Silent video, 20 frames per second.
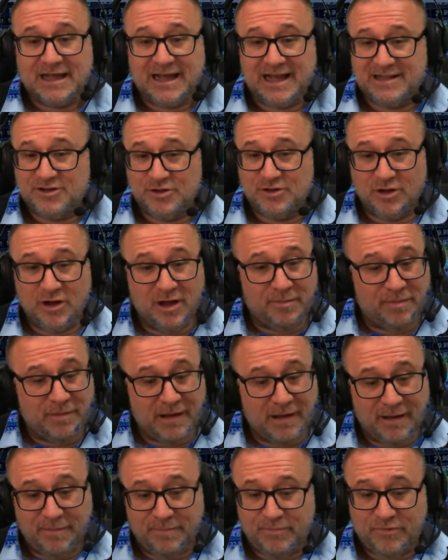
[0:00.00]
and our
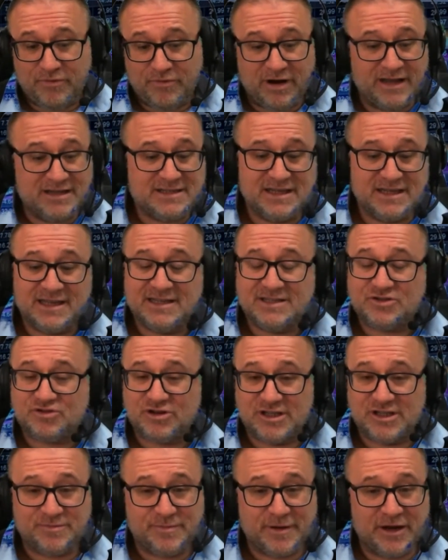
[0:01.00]
pricing is
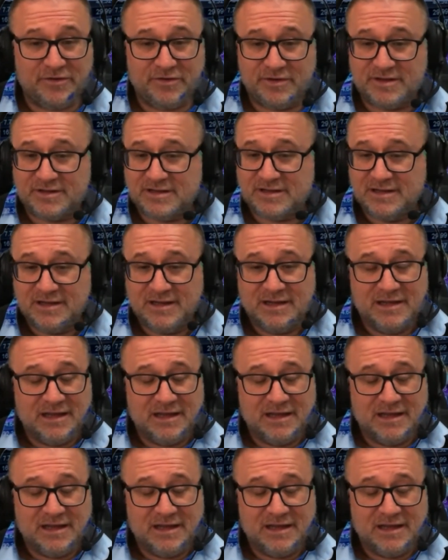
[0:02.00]
transparent,